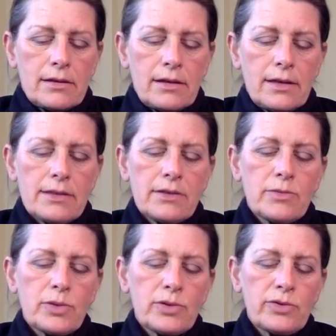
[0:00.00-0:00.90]
As you
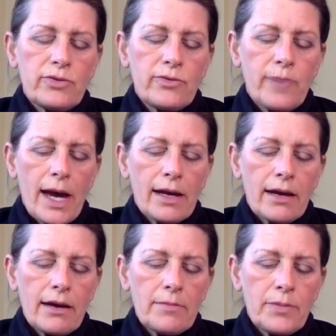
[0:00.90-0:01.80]
move back
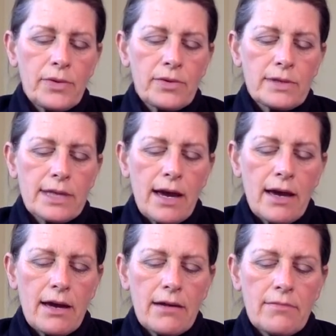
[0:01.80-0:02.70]
up through
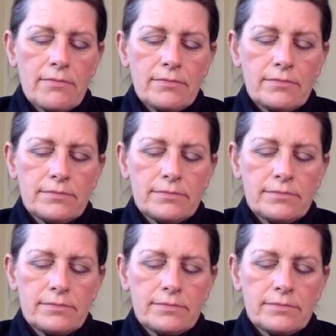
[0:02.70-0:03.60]
time,
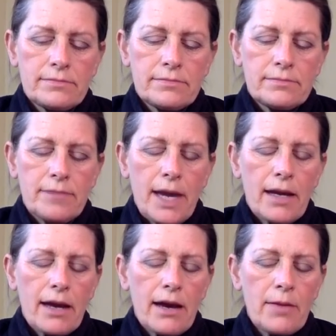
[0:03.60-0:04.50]

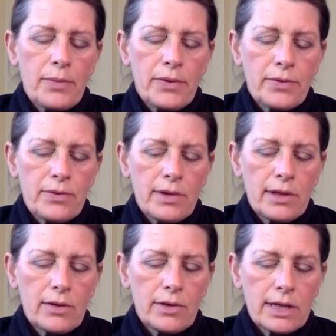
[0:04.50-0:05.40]
back up through the
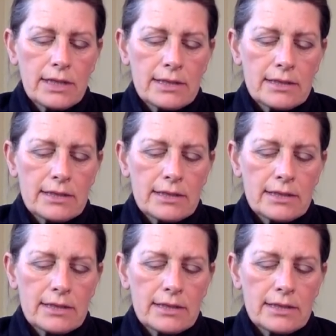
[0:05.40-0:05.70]
lotus,